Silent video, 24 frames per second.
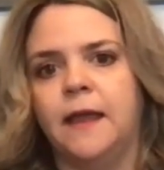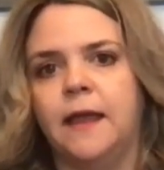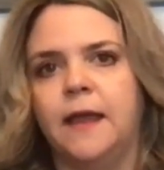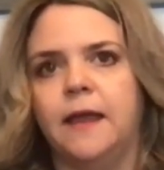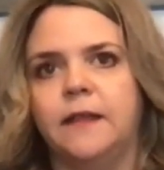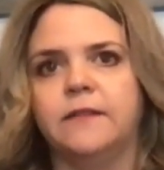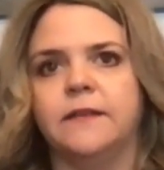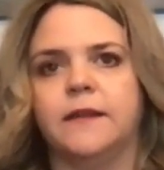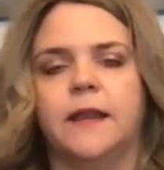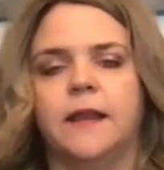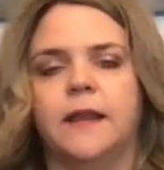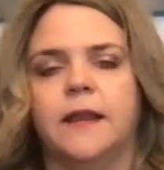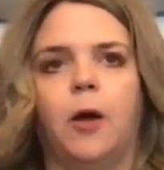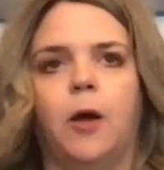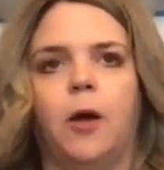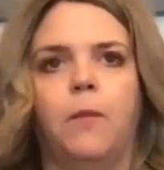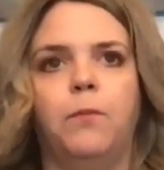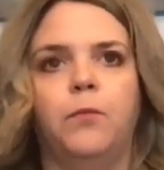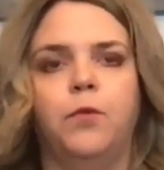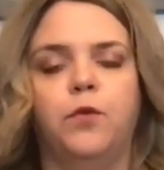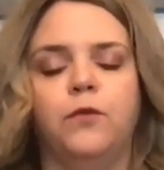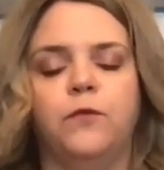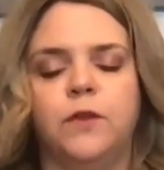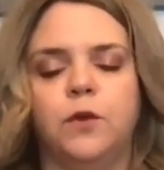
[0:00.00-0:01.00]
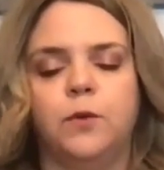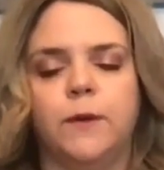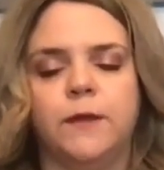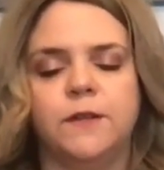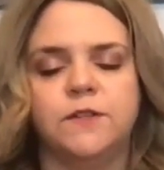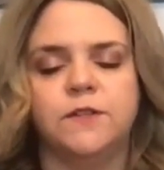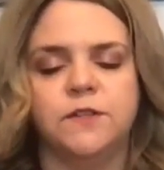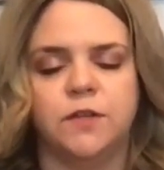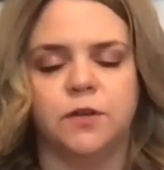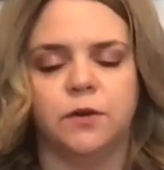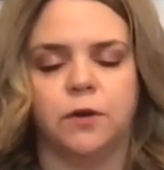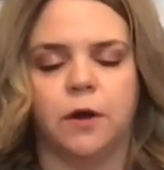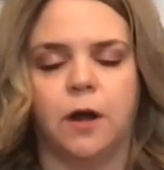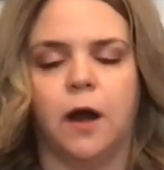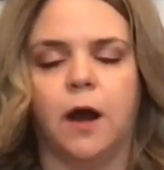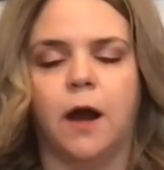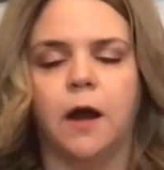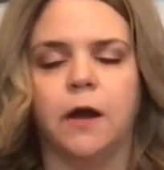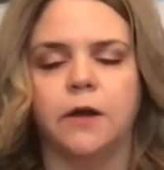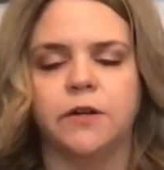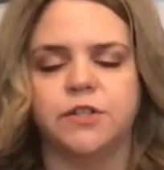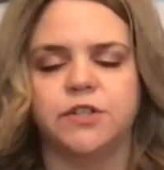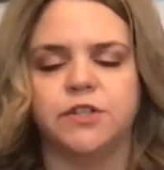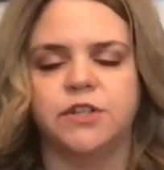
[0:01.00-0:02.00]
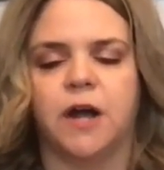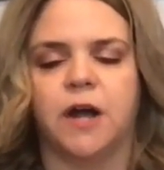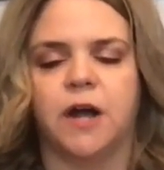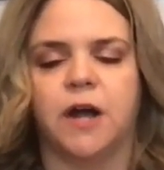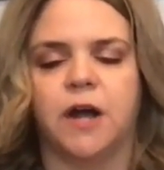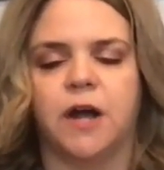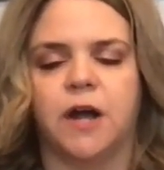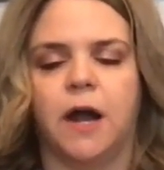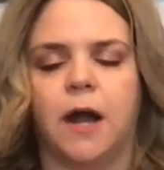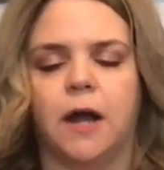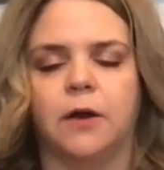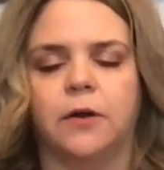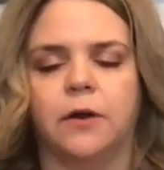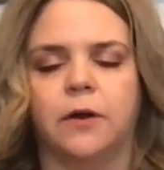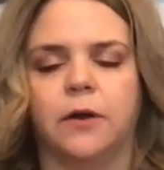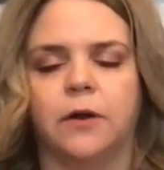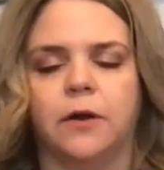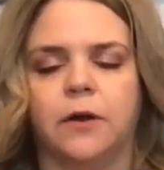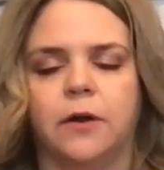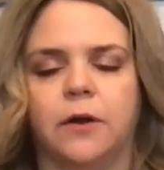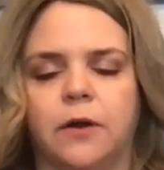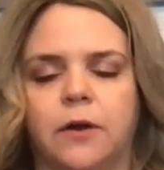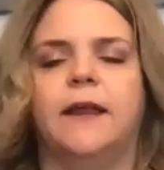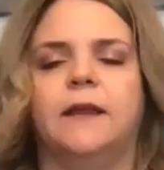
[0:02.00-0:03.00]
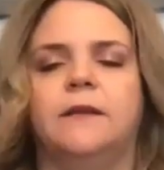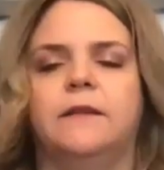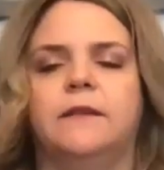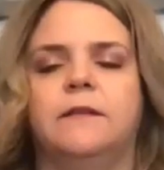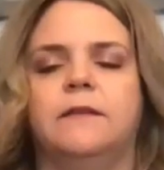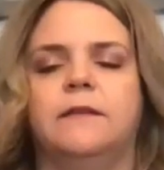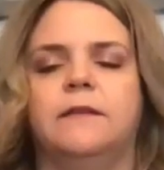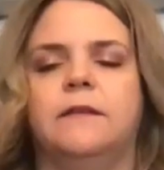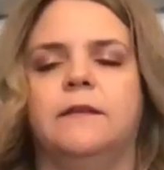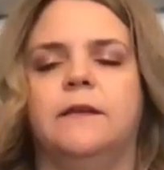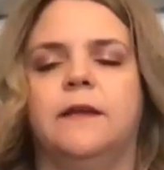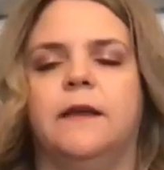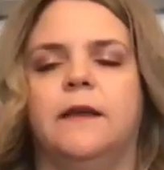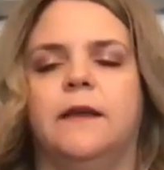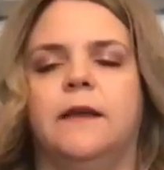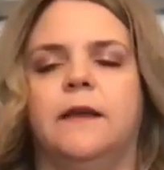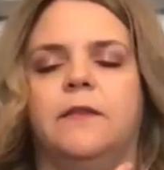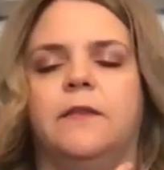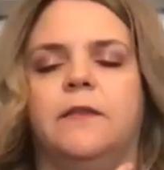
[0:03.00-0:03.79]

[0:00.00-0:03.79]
It's going to help move you into your heart chakra and to find